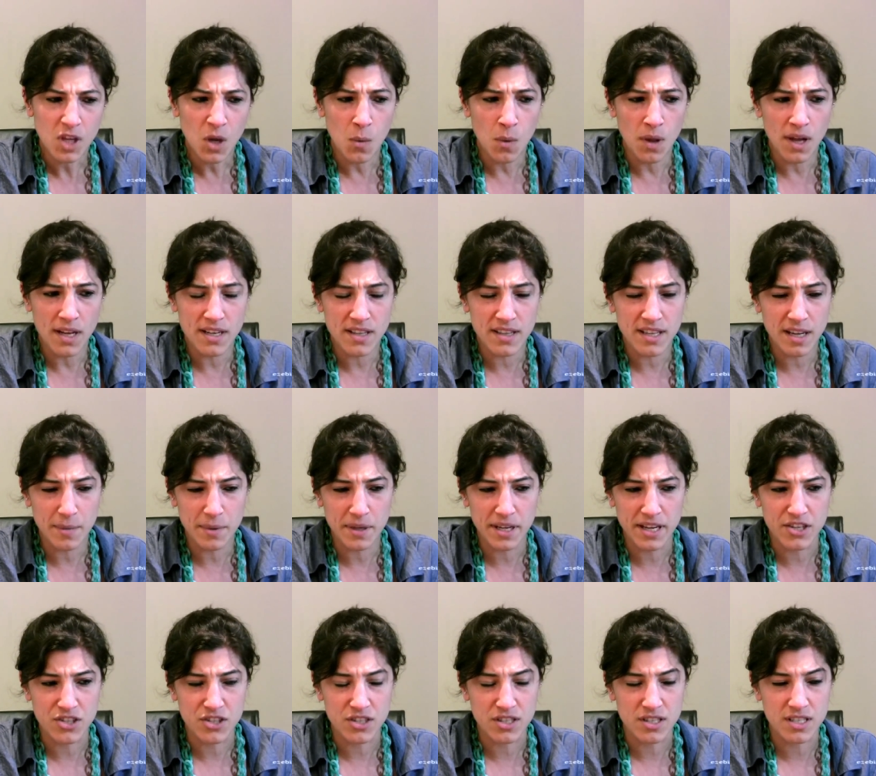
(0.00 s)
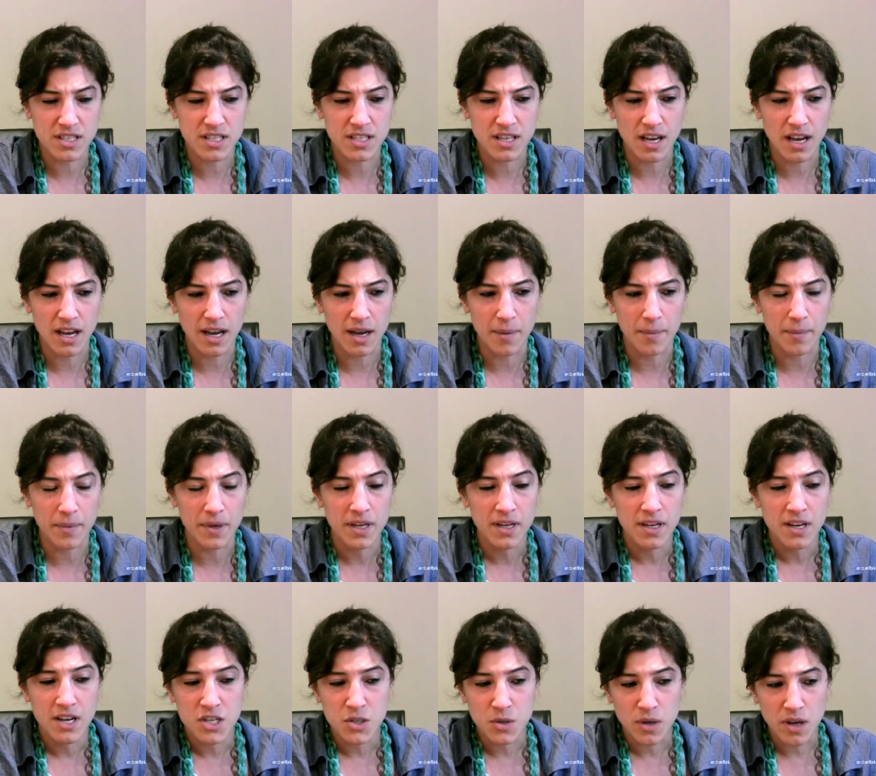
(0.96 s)
while I did the applications.
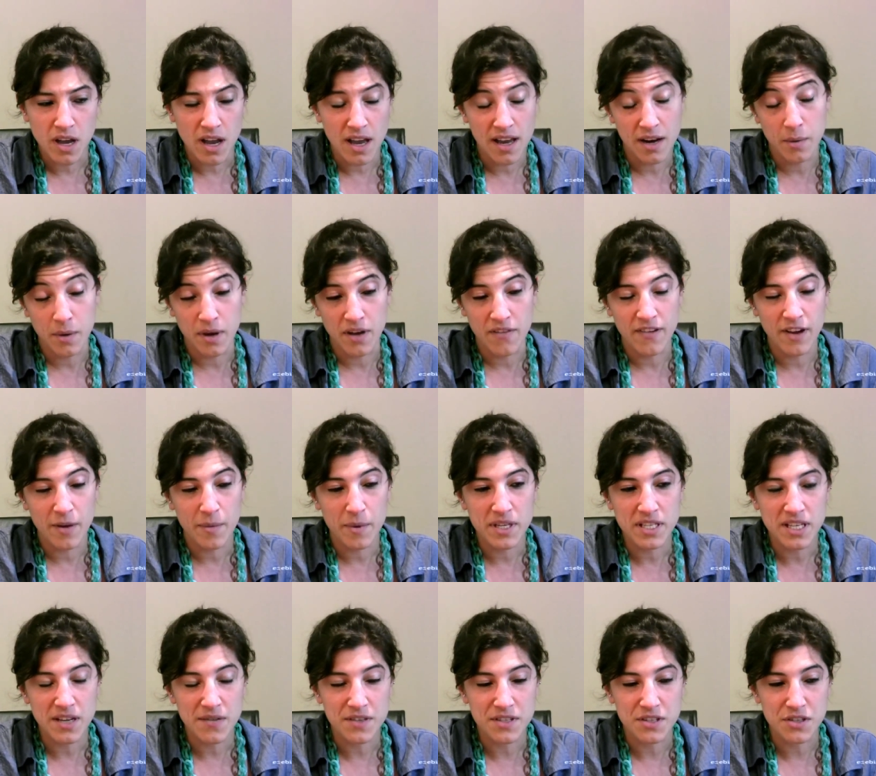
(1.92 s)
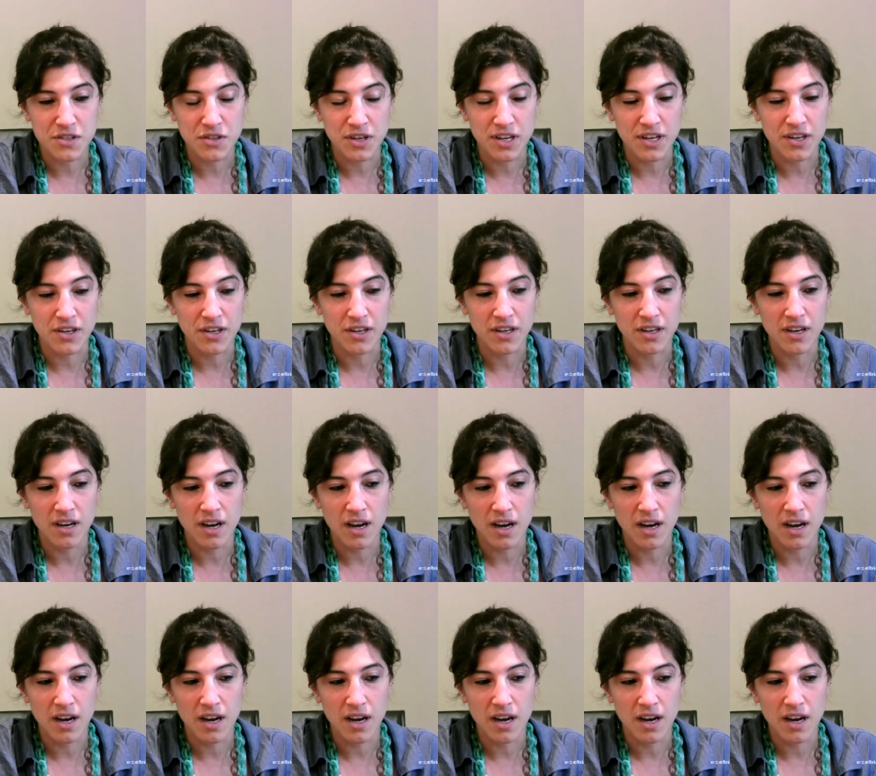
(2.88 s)
So anyway, I found myself as a trader.